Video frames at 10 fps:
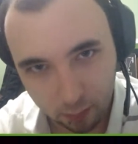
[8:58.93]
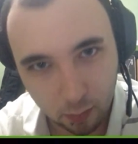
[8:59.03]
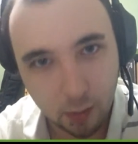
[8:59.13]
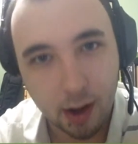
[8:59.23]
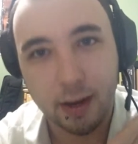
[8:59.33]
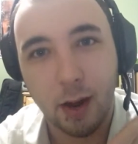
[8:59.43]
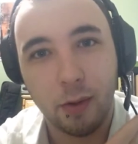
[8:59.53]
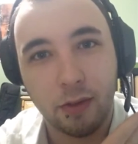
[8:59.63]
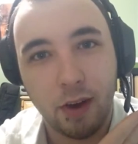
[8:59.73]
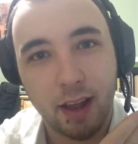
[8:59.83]
walked out
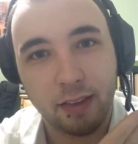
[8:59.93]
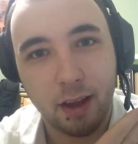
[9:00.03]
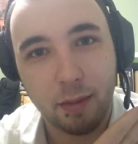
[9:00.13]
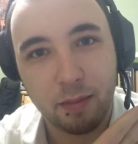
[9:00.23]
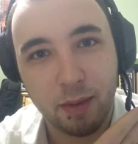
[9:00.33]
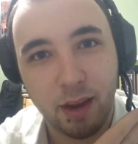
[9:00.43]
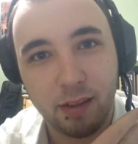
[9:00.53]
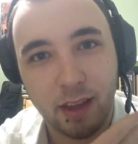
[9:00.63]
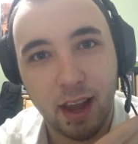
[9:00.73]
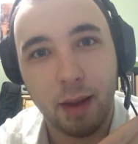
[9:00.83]
with their hands up, meaning
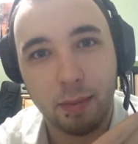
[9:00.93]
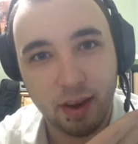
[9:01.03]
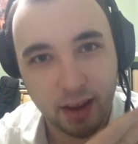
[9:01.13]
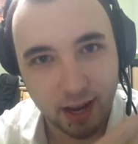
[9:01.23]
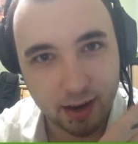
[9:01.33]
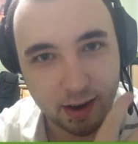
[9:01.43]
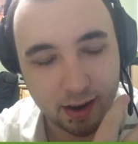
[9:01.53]
they had been hit.